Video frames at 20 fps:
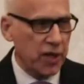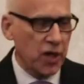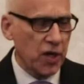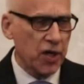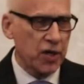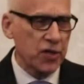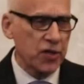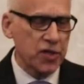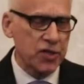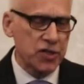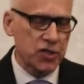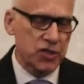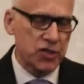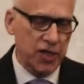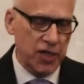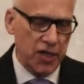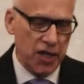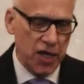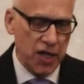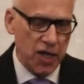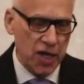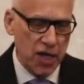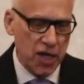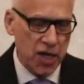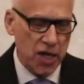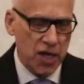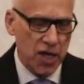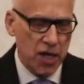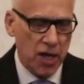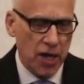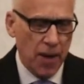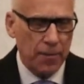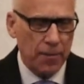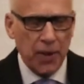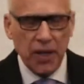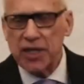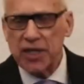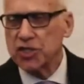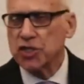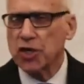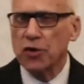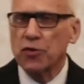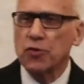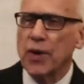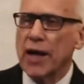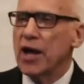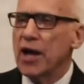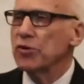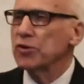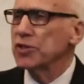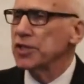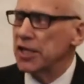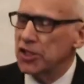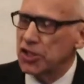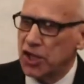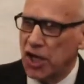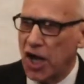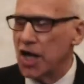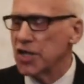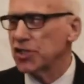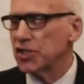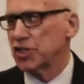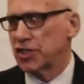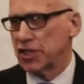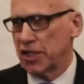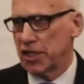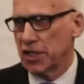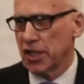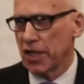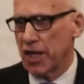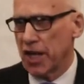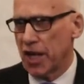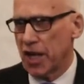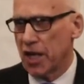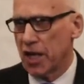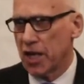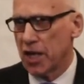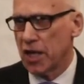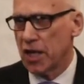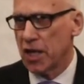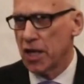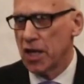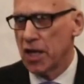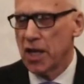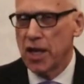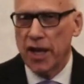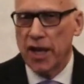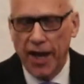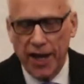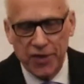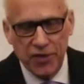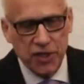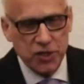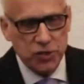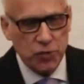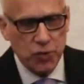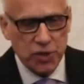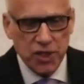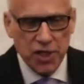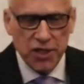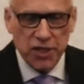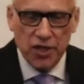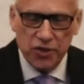in the city, but he's around it constantly. And this was another